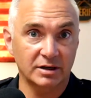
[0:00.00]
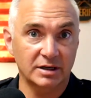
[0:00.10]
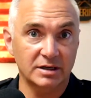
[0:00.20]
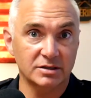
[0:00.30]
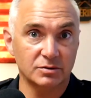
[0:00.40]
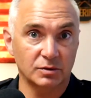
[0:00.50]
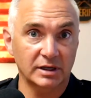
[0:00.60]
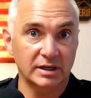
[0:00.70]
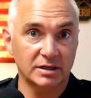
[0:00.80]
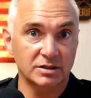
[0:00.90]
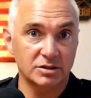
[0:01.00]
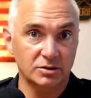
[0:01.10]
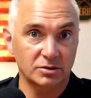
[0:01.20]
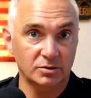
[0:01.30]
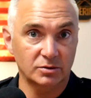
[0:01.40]
it is
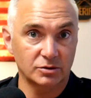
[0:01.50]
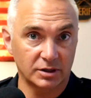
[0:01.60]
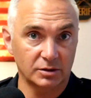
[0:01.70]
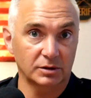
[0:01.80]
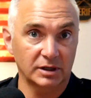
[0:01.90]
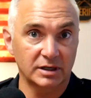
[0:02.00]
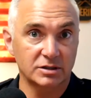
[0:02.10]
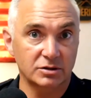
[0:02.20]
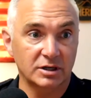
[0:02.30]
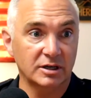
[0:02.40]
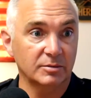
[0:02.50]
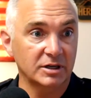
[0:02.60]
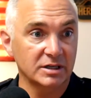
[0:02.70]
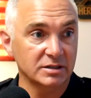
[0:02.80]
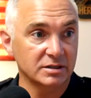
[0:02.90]
directly related to him and
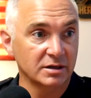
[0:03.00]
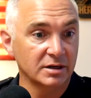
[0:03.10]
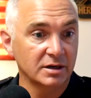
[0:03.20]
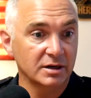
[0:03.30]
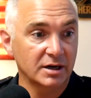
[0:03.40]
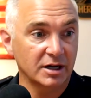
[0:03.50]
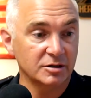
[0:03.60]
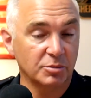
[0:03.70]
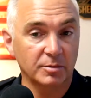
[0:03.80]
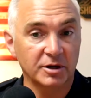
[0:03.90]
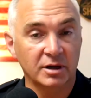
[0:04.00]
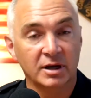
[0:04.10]
his department.